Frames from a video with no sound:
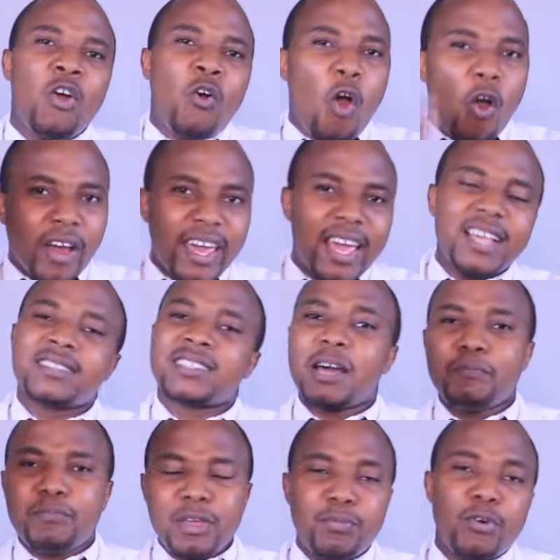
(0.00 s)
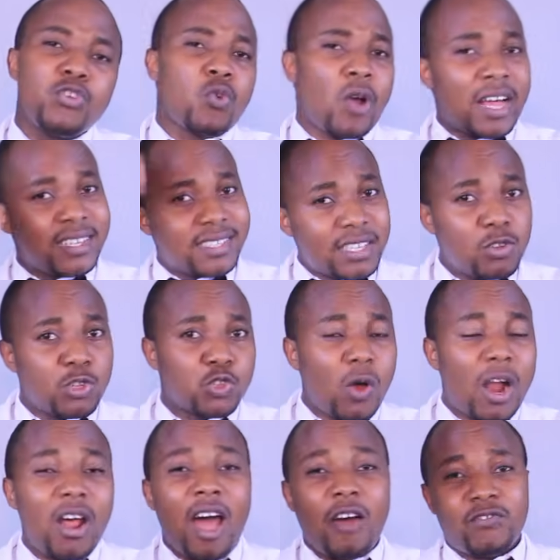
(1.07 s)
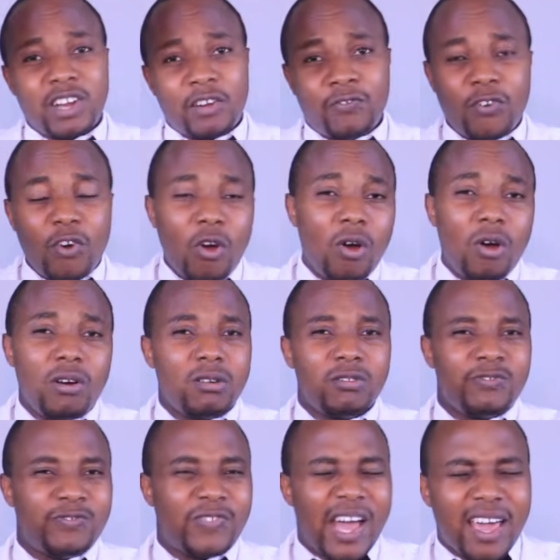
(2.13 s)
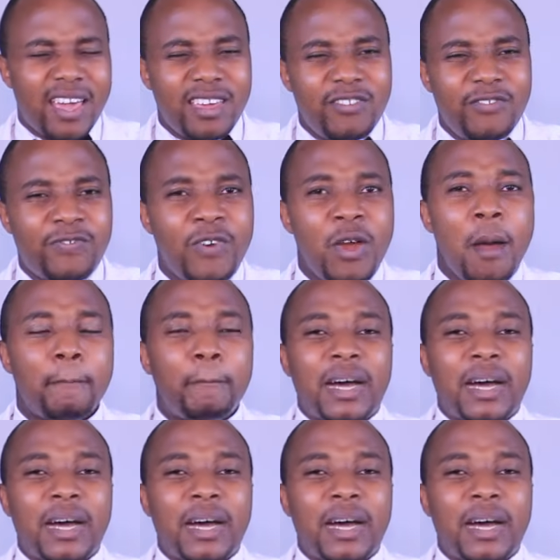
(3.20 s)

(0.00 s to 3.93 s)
Okay, some people you can still swallow after 4 or 5,